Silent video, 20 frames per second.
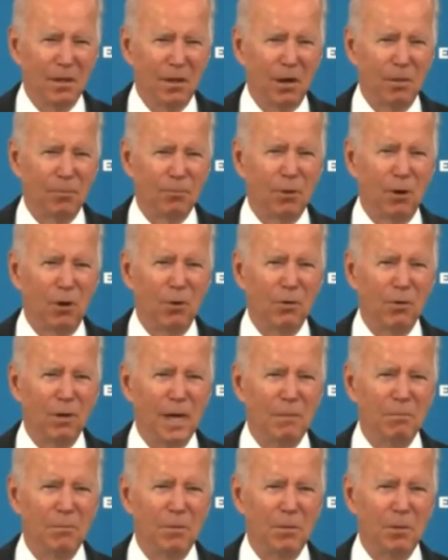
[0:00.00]
Our
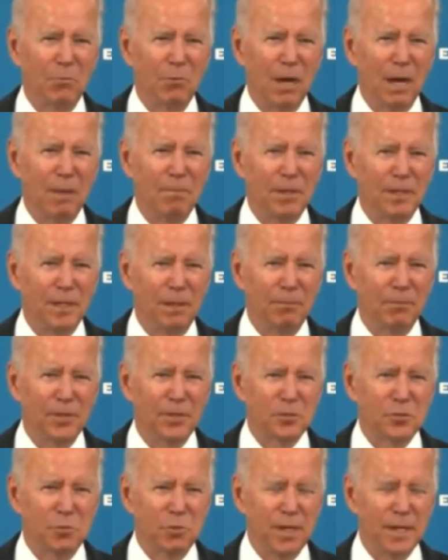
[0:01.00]
program will be ramping up
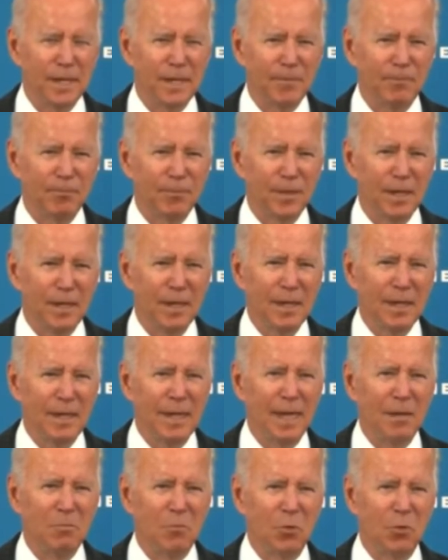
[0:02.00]
this week
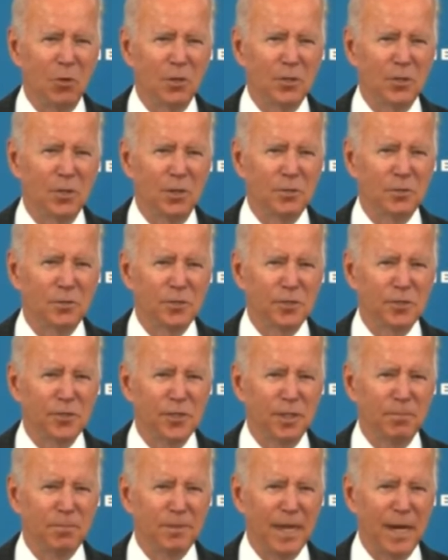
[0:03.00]
and more doses
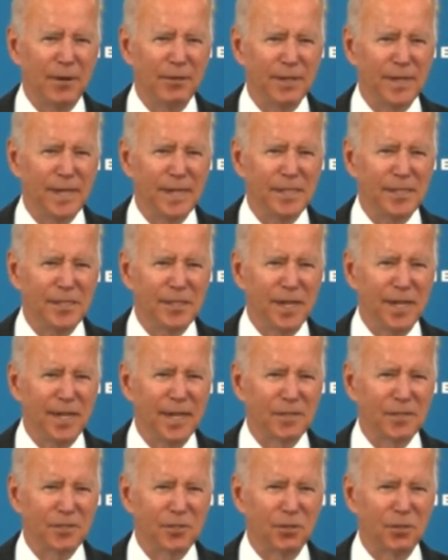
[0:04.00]
shipped out each
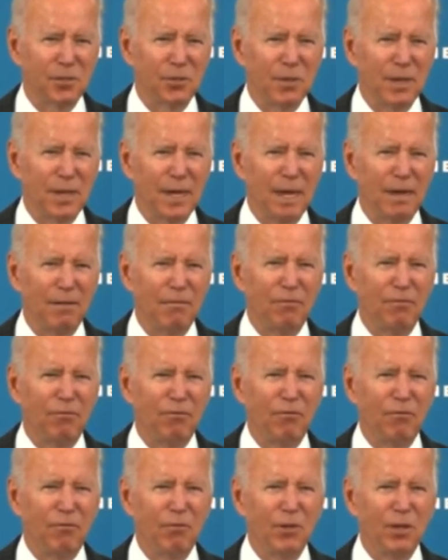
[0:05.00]
day so that we are
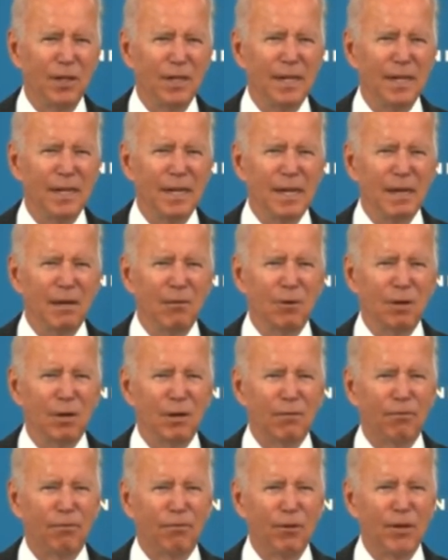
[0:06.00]
fully
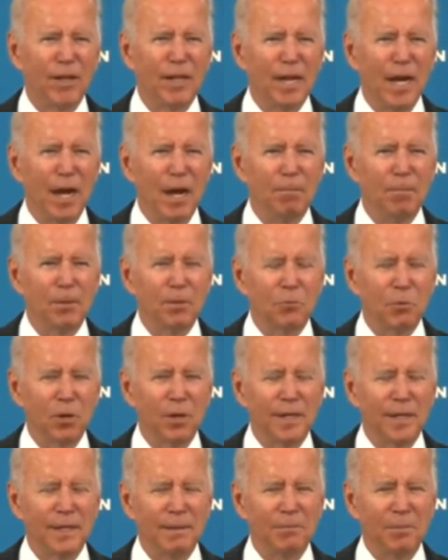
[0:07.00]
up and
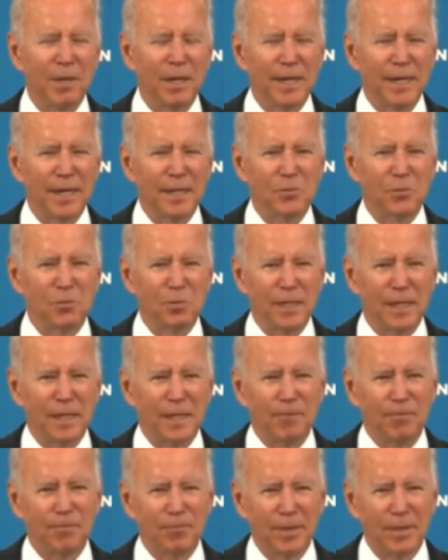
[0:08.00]
running by next week.
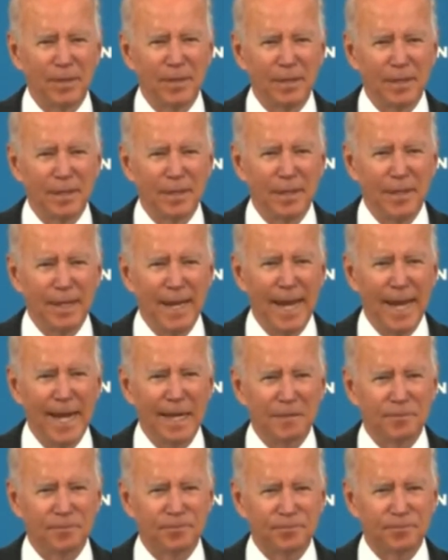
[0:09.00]

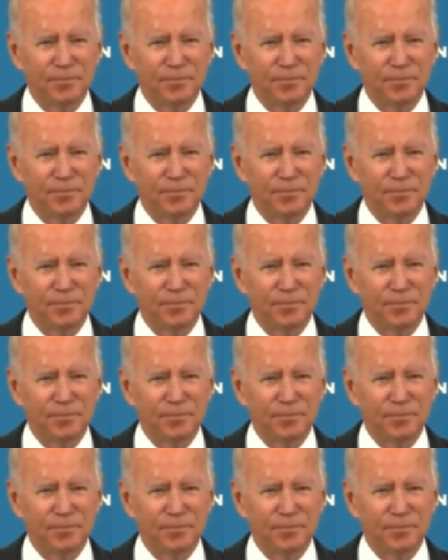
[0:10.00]
Now,